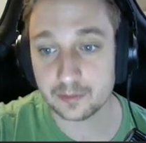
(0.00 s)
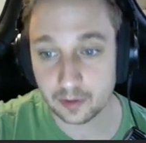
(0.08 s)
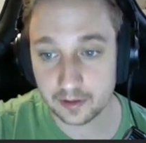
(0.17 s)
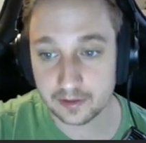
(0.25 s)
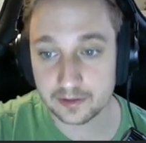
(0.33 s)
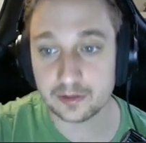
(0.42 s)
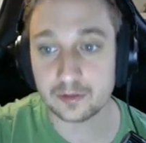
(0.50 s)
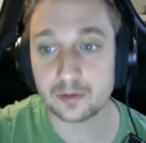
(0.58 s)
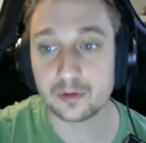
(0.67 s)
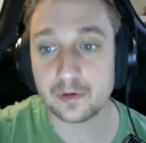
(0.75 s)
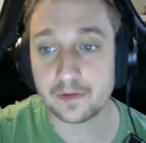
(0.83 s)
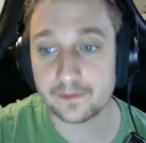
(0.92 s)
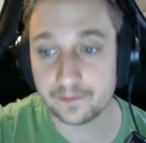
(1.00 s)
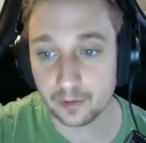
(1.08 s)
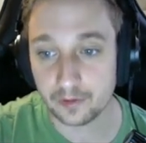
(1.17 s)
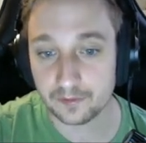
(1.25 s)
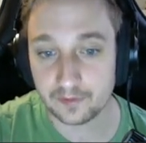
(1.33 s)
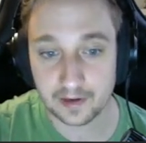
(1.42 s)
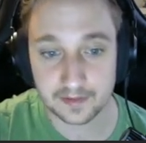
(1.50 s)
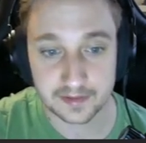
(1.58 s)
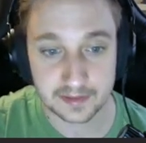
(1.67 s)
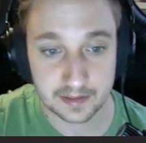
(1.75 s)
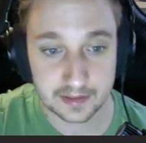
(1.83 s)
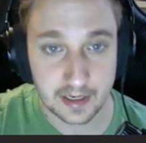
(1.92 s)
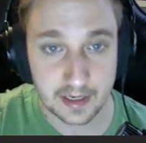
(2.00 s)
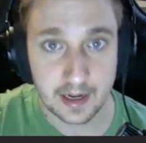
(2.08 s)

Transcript: 1, 2, 3, 4, 5, 6.